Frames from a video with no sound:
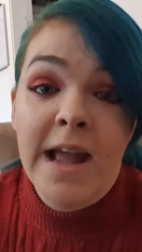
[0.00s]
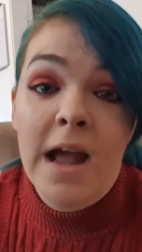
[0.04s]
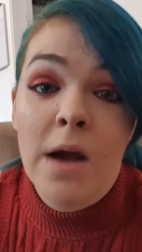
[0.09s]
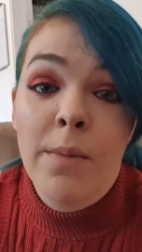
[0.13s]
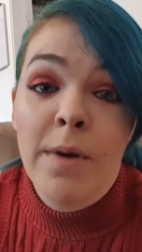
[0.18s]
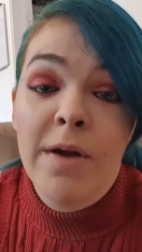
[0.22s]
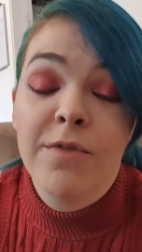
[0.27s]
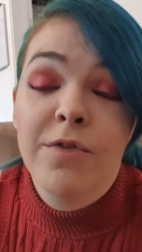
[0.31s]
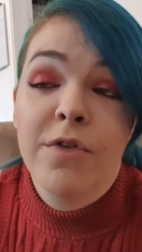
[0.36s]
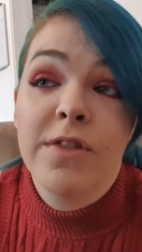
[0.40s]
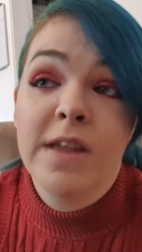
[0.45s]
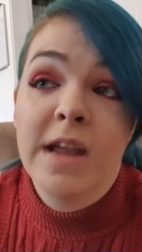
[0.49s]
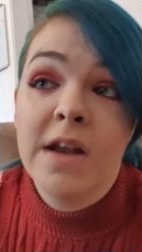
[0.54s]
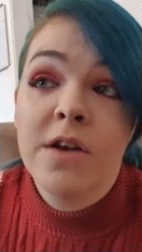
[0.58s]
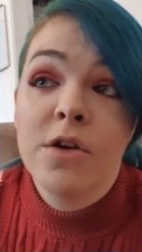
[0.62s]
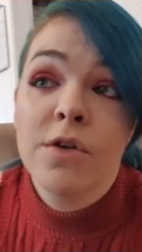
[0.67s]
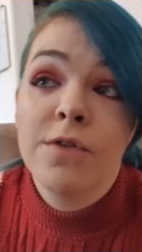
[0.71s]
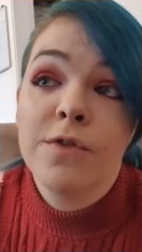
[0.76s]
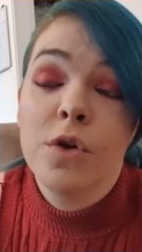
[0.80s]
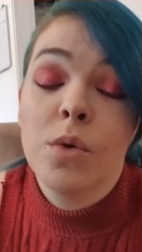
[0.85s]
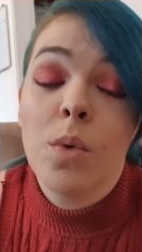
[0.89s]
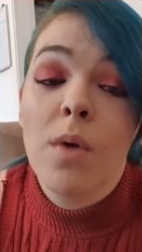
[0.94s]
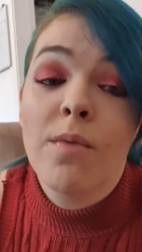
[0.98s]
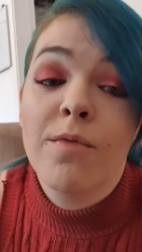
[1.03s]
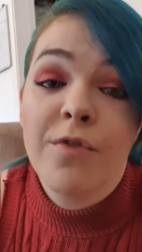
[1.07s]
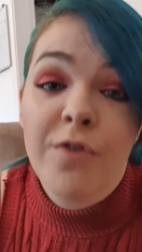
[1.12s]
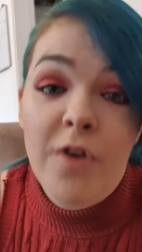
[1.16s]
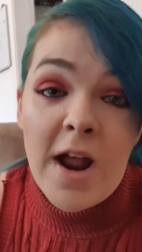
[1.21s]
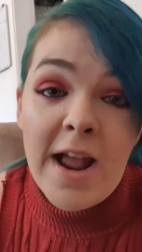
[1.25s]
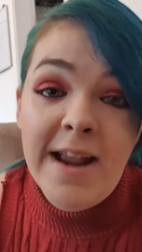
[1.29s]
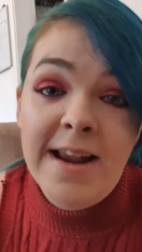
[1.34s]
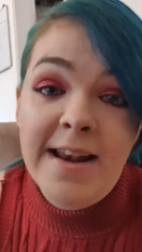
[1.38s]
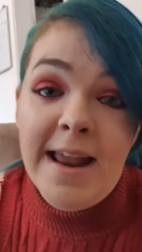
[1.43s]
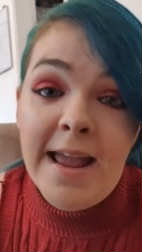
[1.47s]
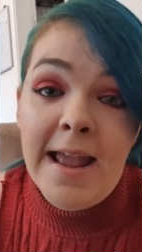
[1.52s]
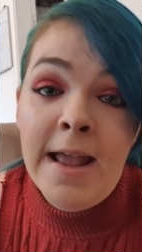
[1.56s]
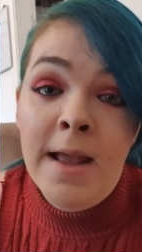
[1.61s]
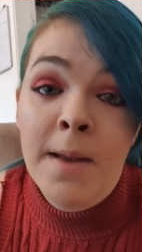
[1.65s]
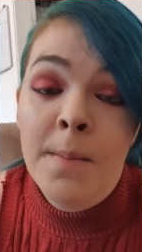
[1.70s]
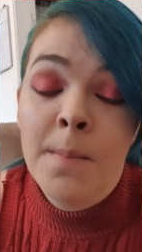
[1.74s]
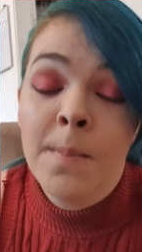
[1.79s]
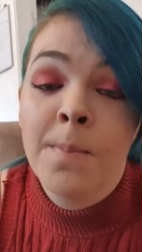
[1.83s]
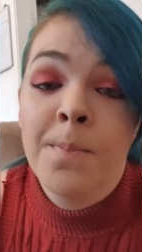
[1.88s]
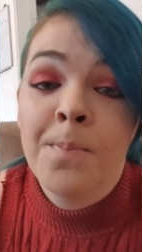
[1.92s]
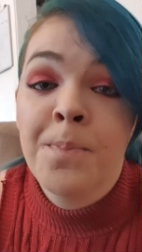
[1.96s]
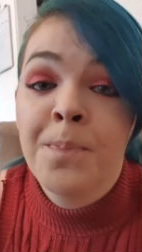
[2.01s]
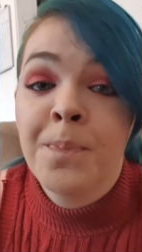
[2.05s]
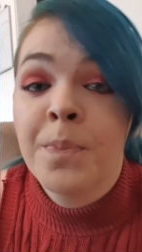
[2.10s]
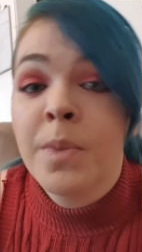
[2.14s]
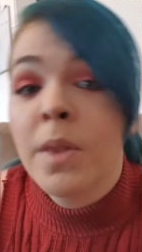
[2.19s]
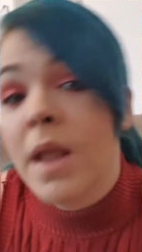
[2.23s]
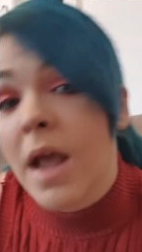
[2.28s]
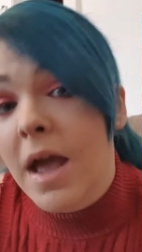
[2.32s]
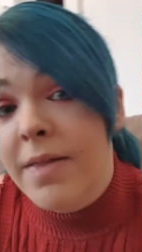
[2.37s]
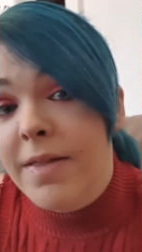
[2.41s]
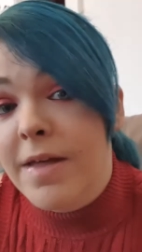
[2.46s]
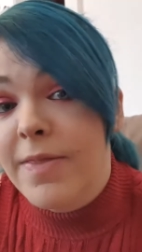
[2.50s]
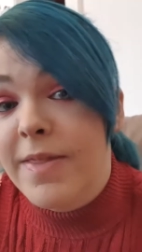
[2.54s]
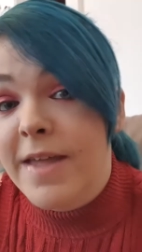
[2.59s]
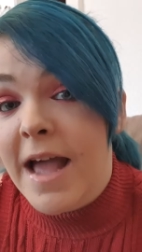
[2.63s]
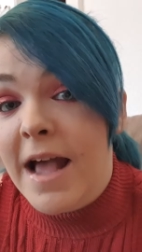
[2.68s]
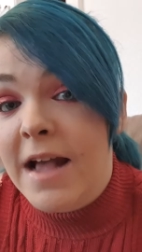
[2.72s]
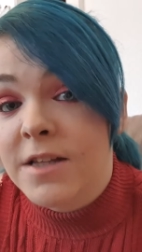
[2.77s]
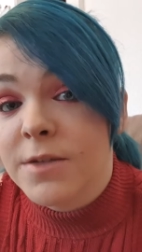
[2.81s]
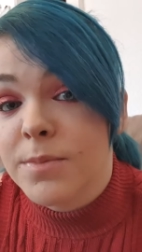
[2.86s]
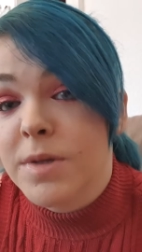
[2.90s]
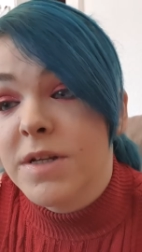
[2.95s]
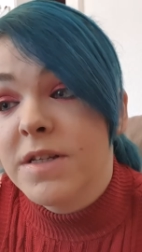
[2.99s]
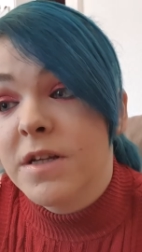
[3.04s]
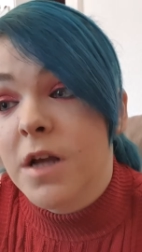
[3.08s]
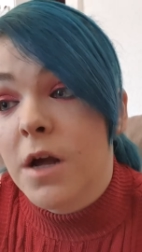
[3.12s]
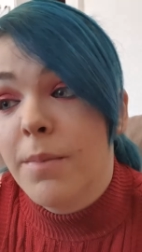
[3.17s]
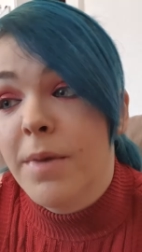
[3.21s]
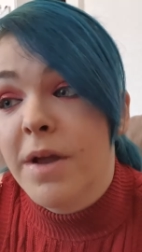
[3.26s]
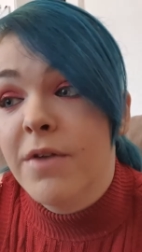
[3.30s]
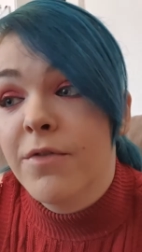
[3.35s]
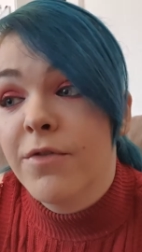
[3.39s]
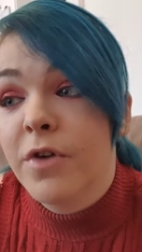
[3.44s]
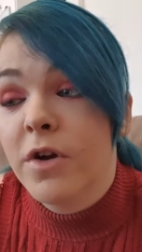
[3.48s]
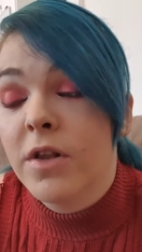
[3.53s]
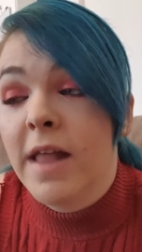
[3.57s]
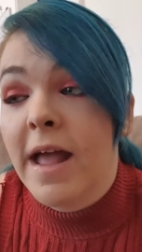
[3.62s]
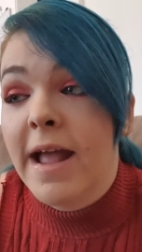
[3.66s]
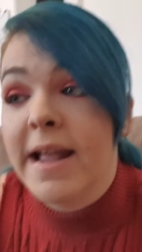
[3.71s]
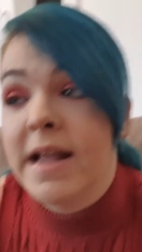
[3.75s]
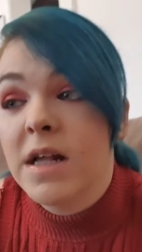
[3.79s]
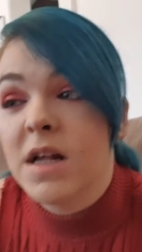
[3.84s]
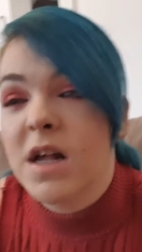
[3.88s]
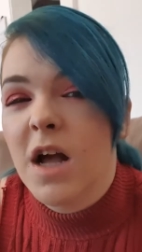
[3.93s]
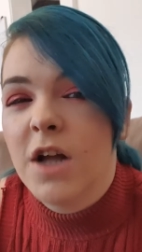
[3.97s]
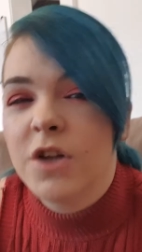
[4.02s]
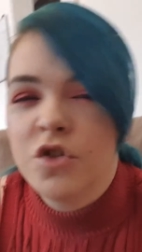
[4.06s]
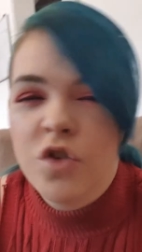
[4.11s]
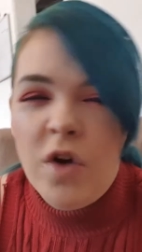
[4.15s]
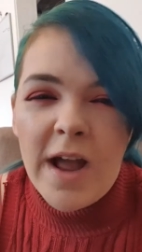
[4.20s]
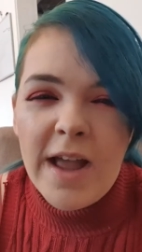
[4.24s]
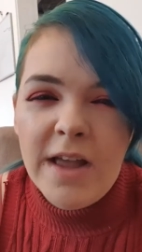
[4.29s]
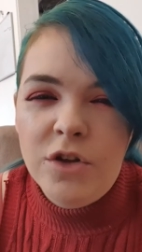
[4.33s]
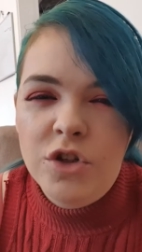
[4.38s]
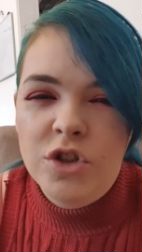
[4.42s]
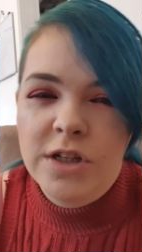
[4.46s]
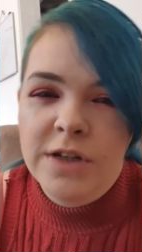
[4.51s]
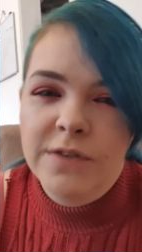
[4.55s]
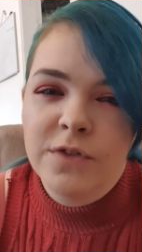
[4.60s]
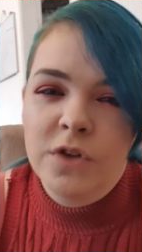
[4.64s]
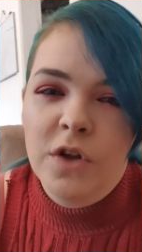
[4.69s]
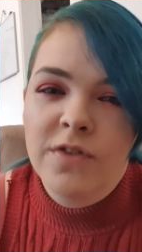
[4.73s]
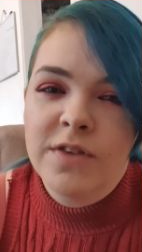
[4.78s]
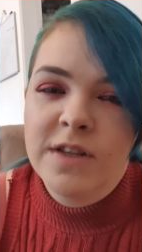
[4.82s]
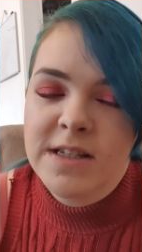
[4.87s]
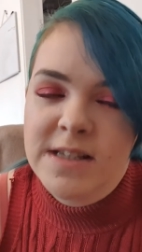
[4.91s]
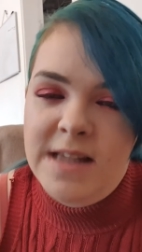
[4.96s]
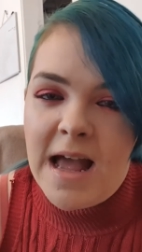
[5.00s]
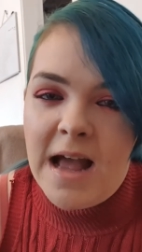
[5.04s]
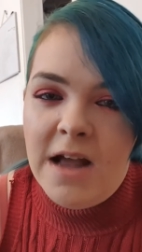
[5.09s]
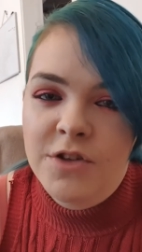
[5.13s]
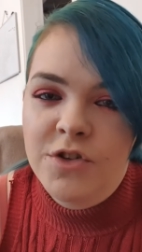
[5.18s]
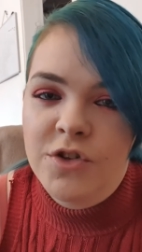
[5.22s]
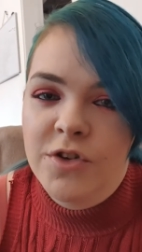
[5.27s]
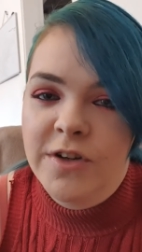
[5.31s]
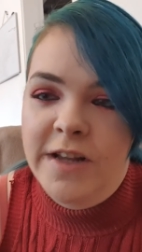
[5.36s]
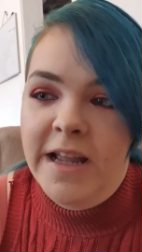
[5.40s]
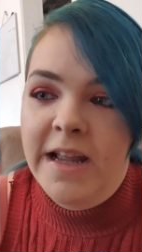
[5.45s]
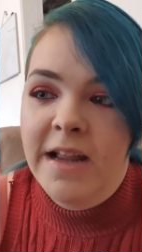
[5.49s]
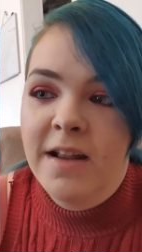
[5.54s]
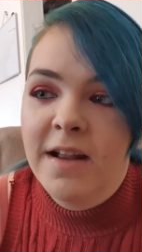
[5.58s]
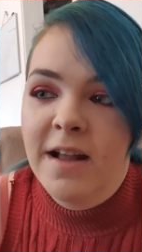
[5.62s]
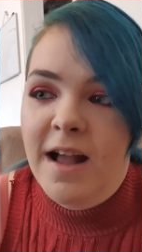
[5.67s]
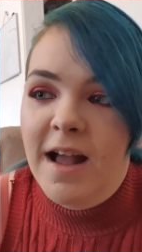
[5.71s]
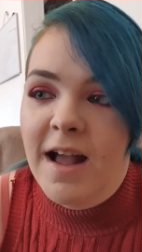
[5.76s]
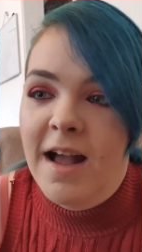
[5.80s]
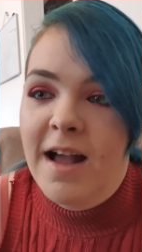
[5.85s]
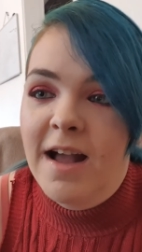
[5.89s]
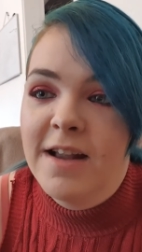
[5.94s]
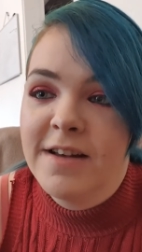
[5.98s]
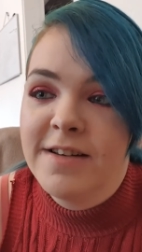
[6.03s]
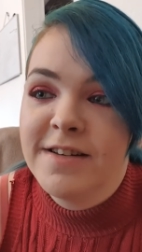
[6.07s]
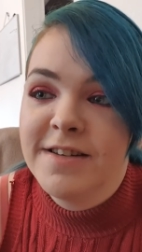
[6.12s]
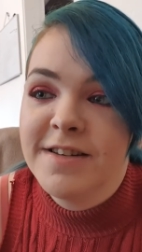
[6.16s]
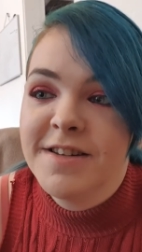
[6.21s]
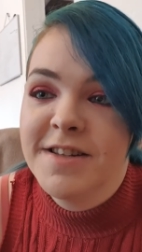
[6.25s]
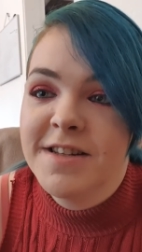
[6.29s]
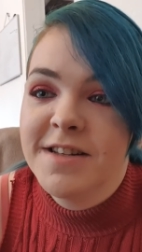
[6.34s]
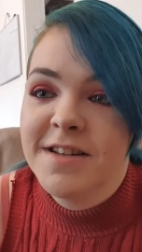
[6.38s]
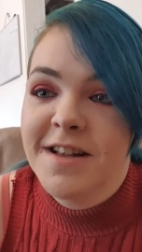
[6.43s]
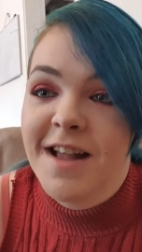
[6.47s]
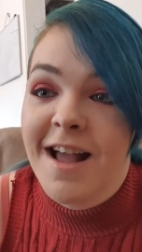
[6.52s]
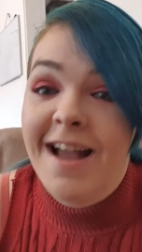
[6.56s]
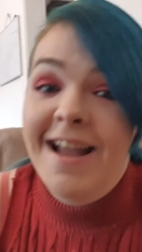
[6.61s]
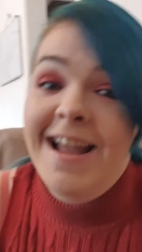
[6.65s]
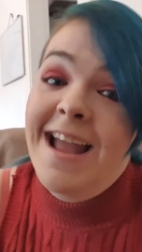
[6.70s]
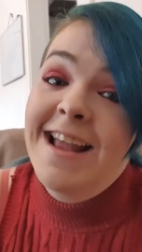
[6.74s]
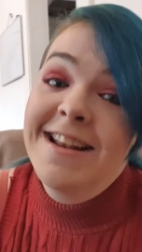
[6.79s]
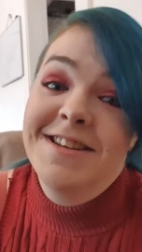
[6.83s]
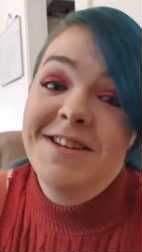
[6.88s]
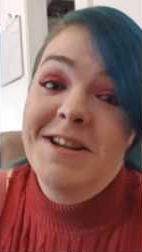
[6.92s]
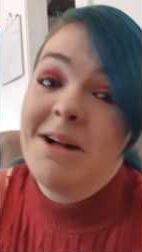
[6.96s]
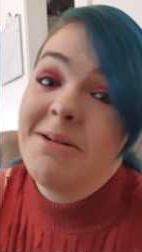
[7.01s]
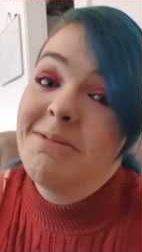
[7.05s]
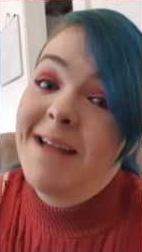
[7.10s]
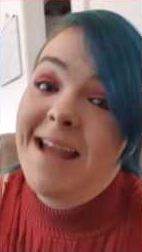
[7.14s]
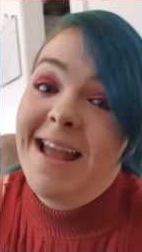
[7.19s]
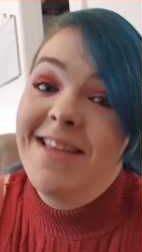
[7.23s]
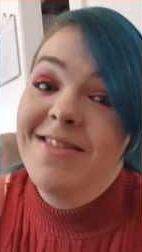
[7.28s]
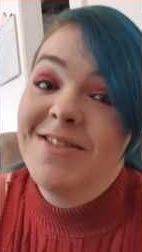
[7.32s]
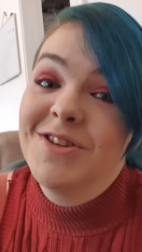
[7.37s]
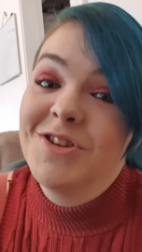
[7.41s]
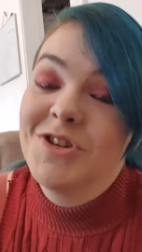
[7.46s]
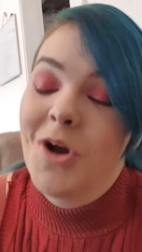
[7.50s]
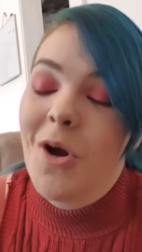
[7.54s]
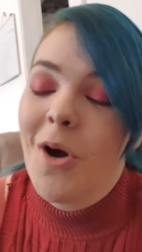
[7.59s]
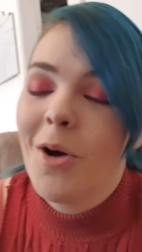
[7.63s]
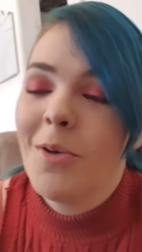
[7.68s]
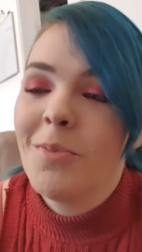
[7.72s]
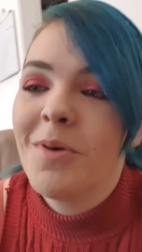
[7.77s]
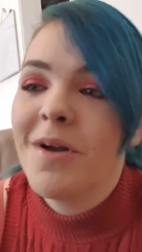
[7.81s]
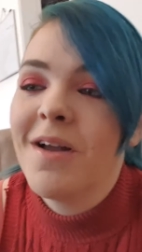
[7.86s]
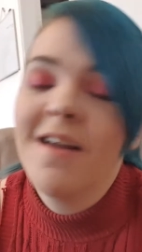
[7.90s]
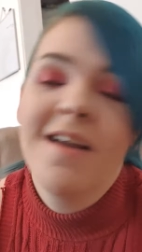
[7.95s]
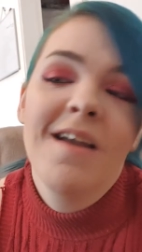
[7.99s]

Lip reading: I went for the interview on Friday, and then they asked me to come in for like a trial shift on the Saturday, and I ended up getting the job.